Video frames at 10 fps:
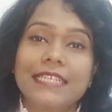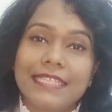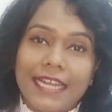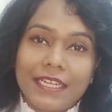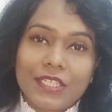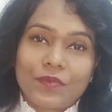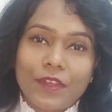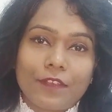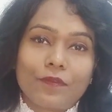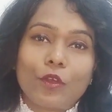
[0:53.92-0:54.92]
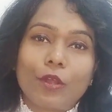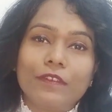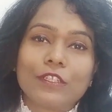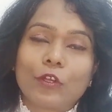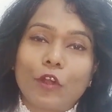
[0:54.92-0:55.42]
That is why we
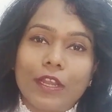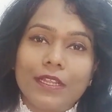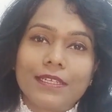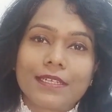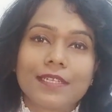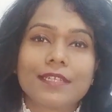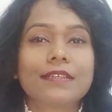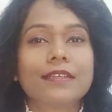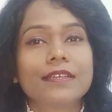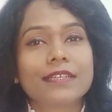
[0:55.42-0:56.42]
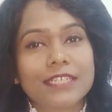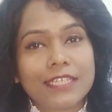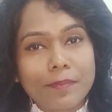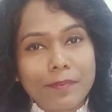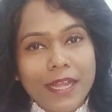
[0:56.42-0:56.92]
always call it
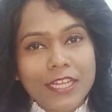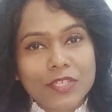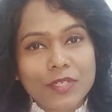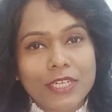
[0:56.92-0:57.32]
5